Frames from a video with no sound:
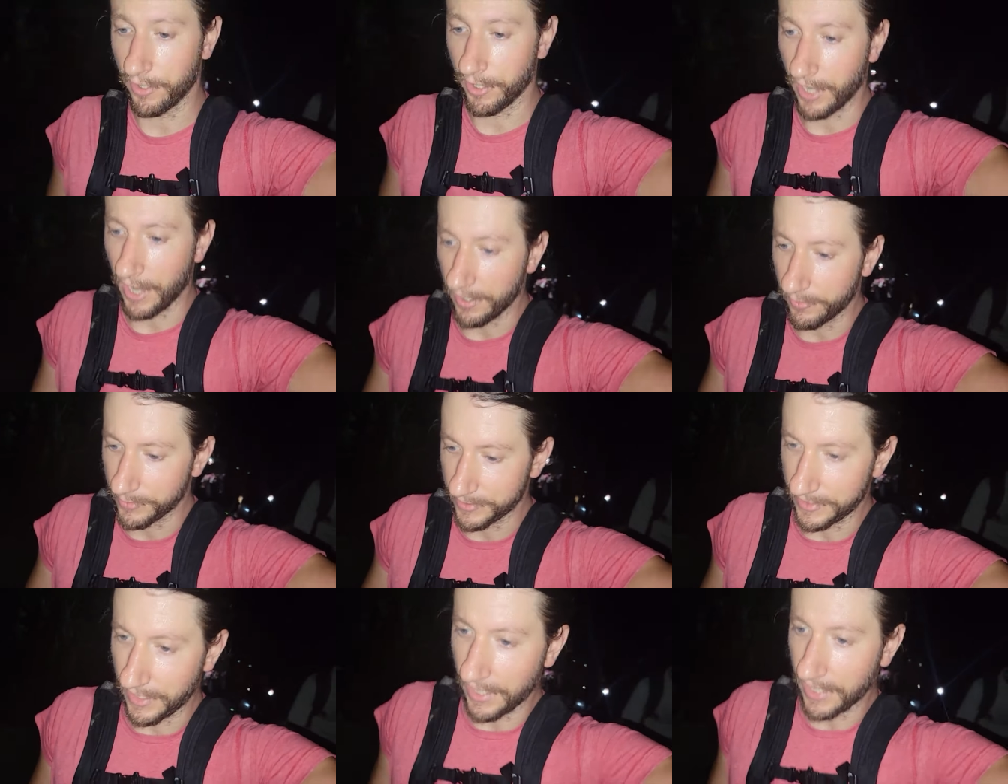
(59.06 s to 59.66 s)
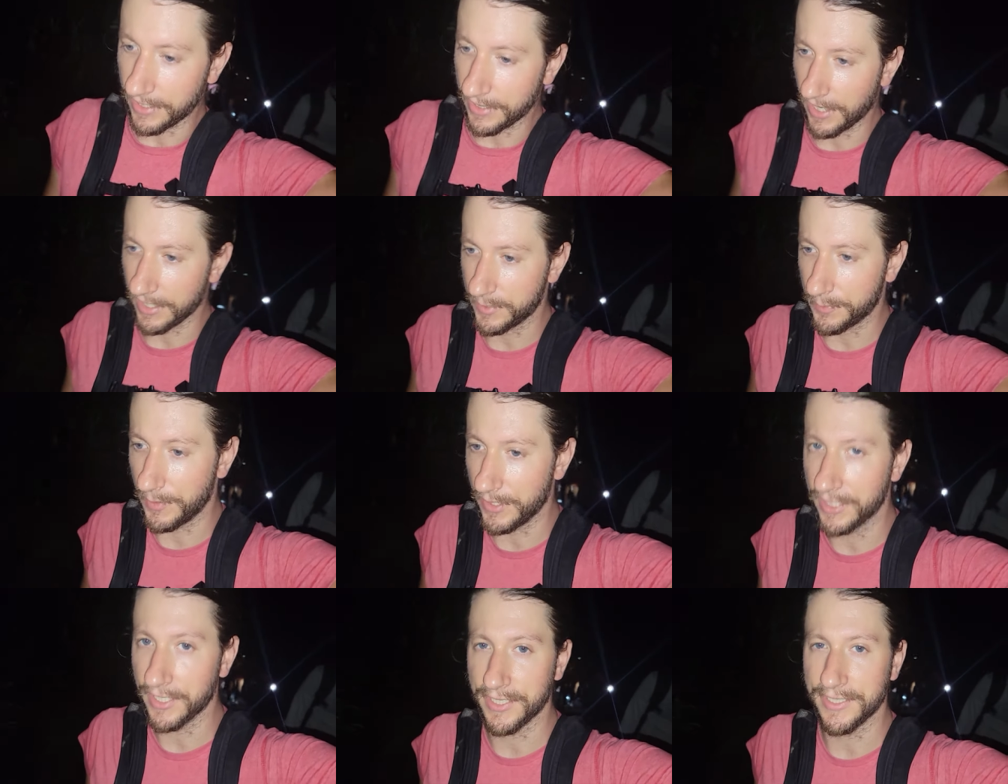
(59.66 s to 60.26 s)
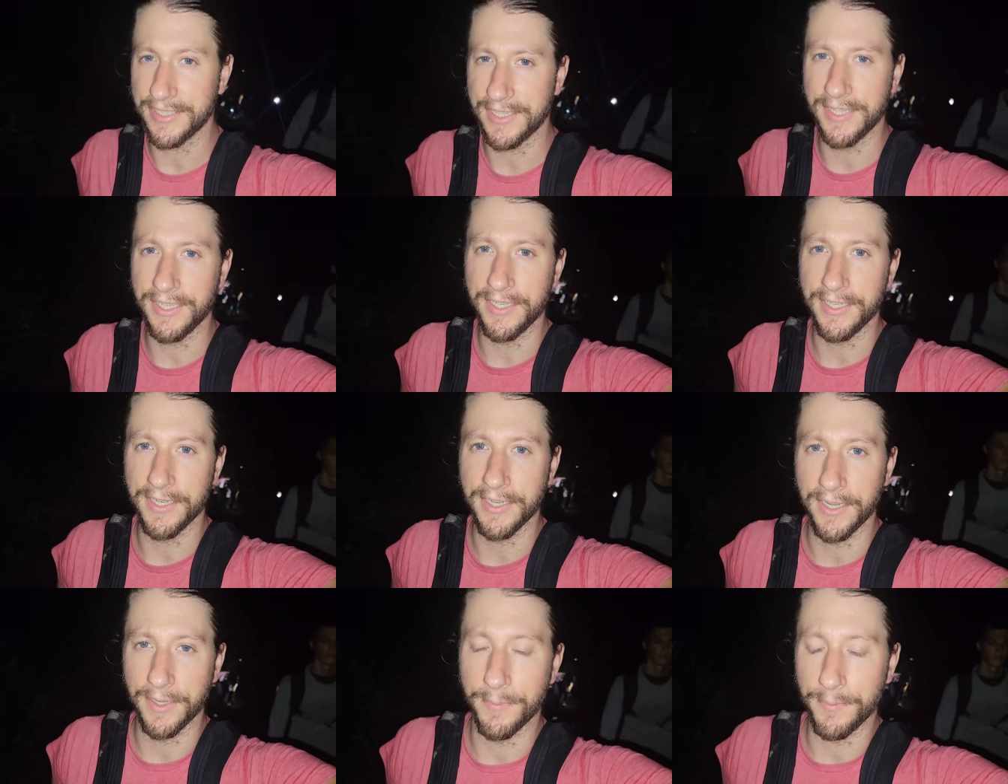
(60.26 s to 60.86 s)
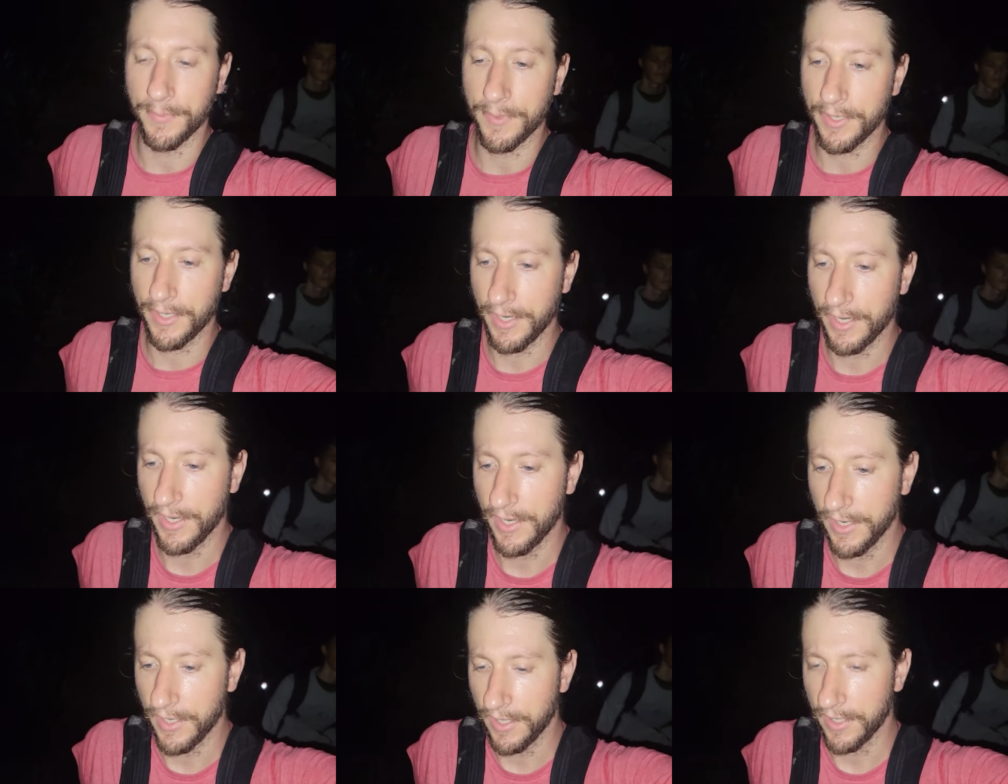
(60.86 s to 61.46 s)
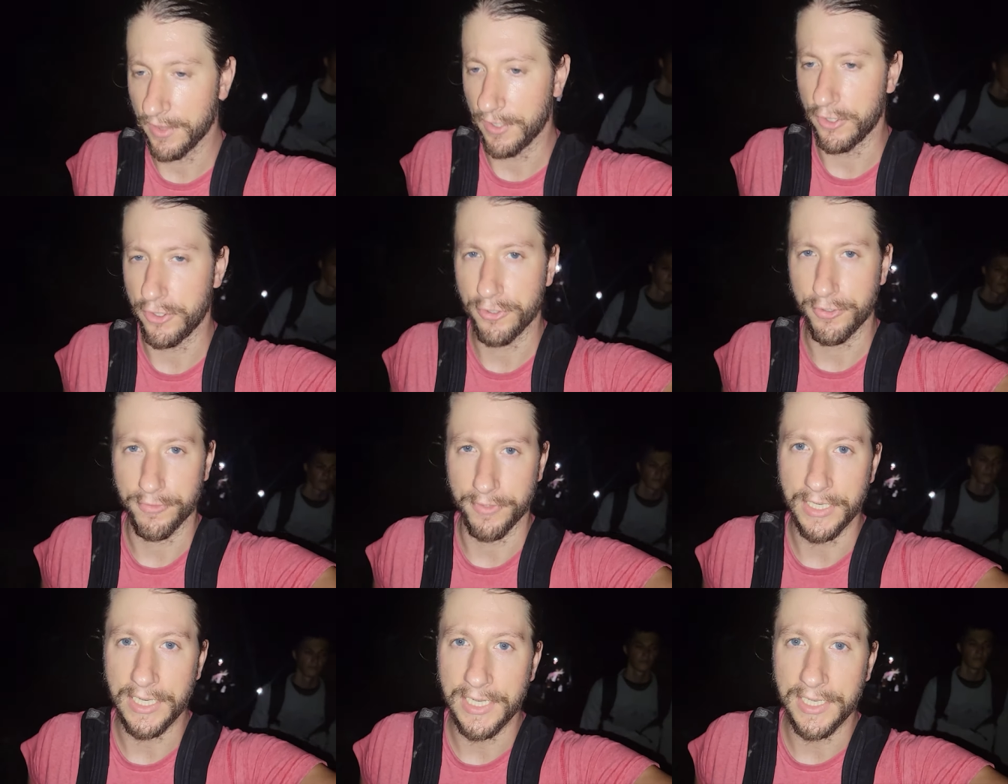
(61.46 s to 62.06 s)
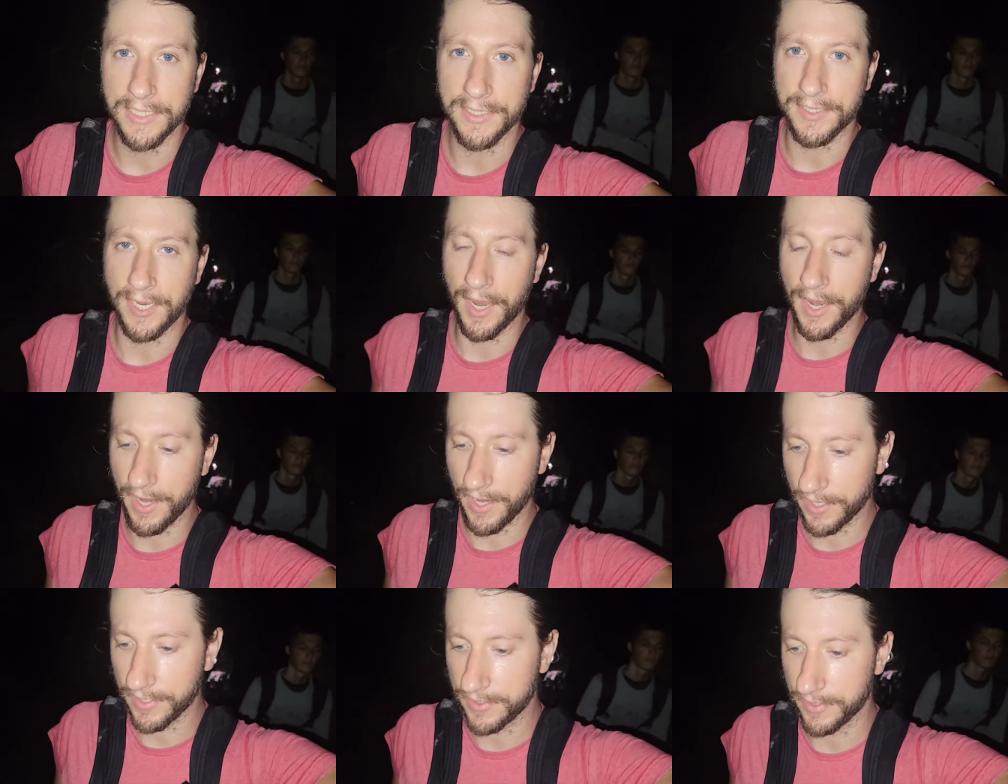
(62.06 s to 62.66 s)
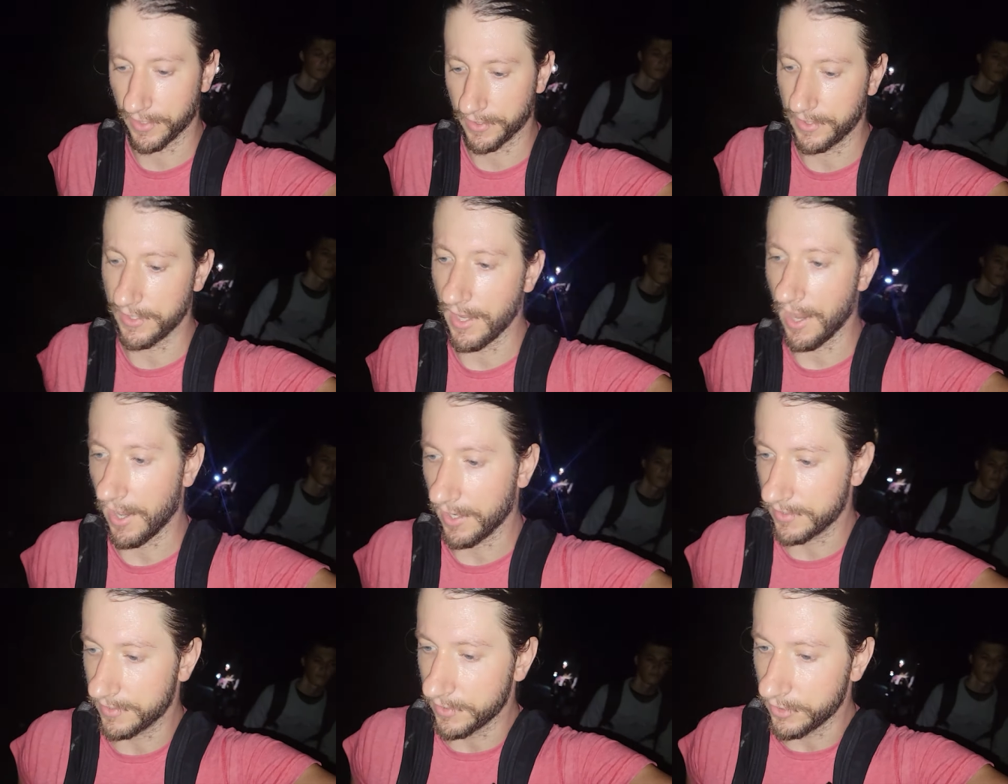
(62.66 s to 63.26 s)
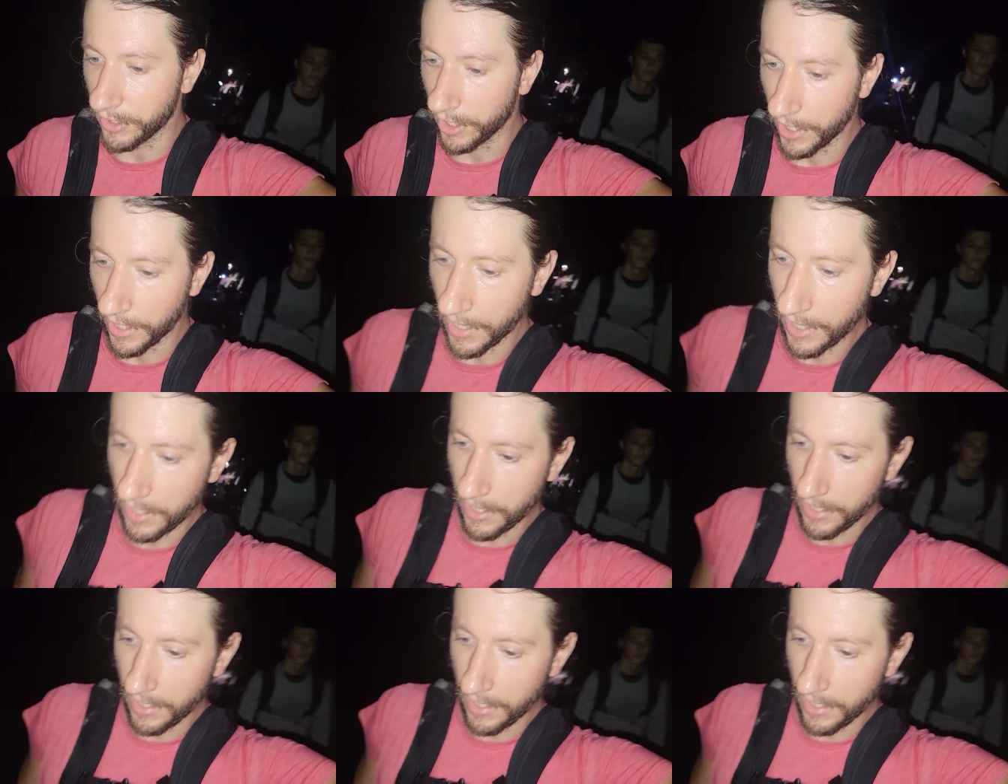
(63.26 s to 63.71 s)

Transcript: Our guide was saying that's because the trees suck the oxygen